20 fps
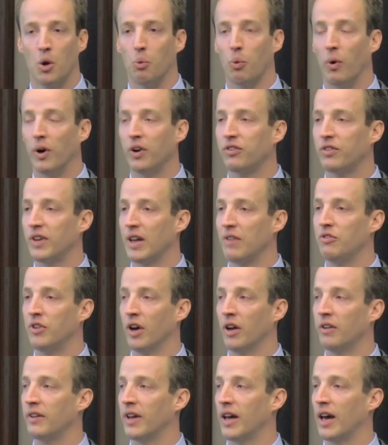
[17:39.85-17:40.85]
Once they've
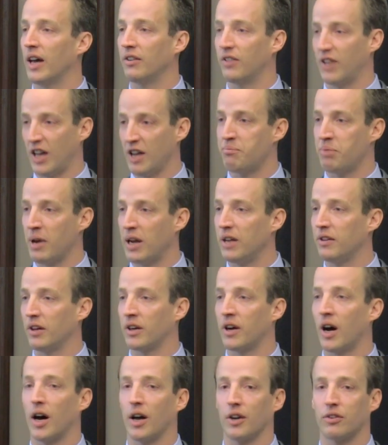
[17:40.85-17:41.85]
done that, they've paid
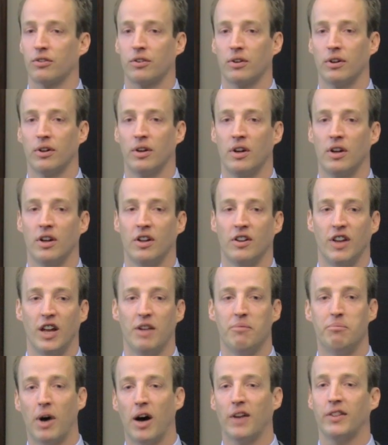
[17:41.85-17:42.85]
the cost.
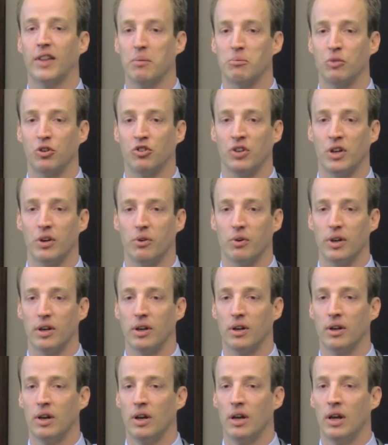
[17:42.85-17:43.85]
They bought that
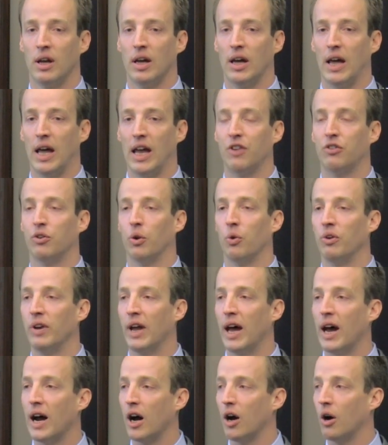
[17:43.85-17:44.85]
machinery. And so
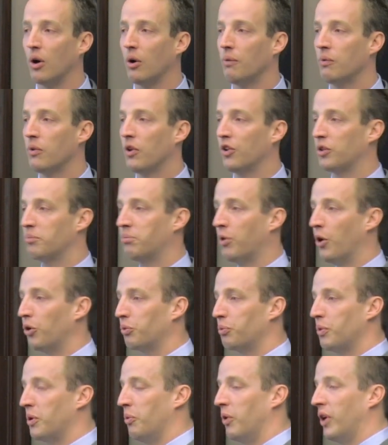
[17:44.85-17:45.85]
now,
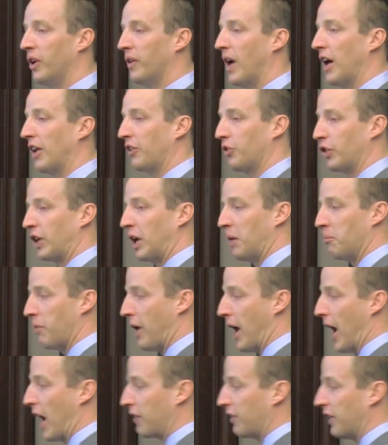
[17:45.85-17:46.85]
suppose we realize looking
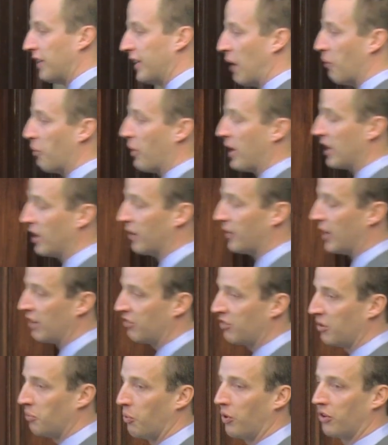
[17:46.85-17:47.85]
back that that
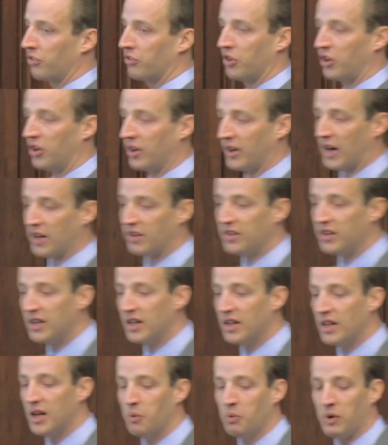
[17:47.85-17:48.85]
regulation wasn't a good
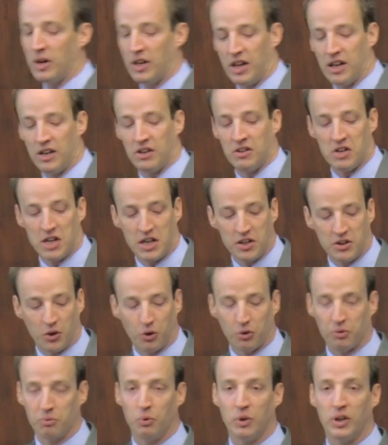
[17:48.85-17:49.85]
idea. We didn't need
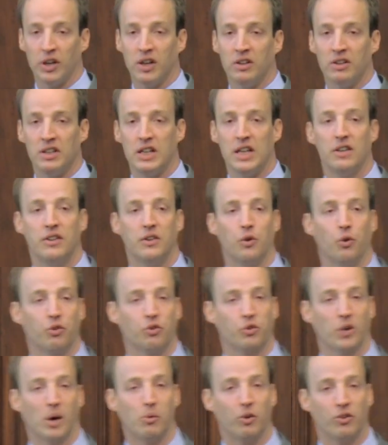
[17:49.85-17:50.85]
those, we didn't need those
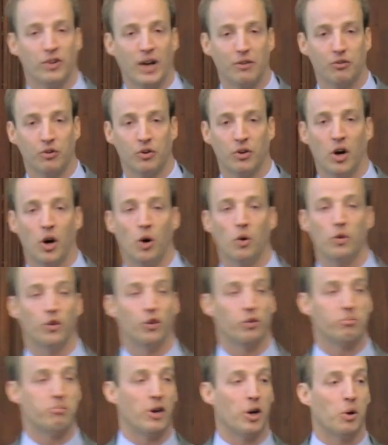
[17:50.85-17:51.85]
scrubbers after all.
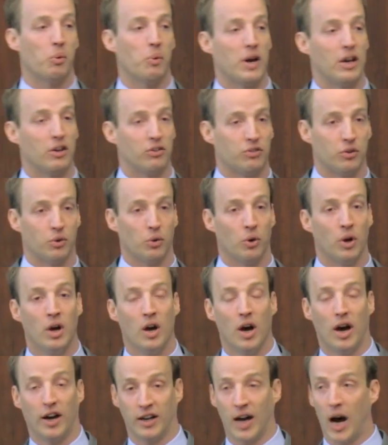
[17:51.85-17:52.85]
There's better ways to
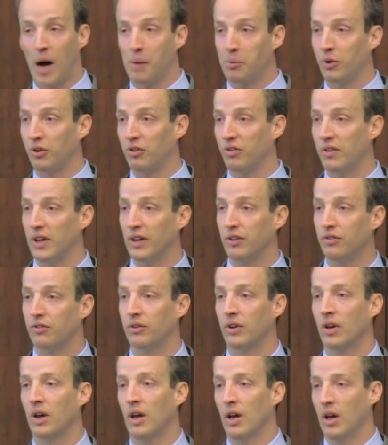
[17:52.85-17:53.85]
accomplish
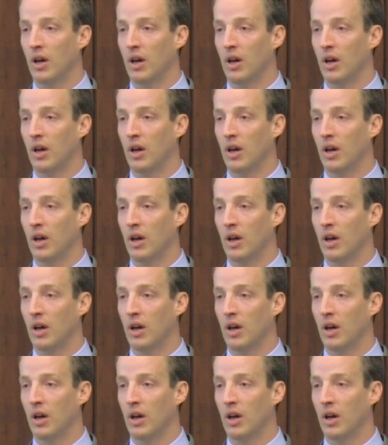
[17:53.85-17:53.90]
this.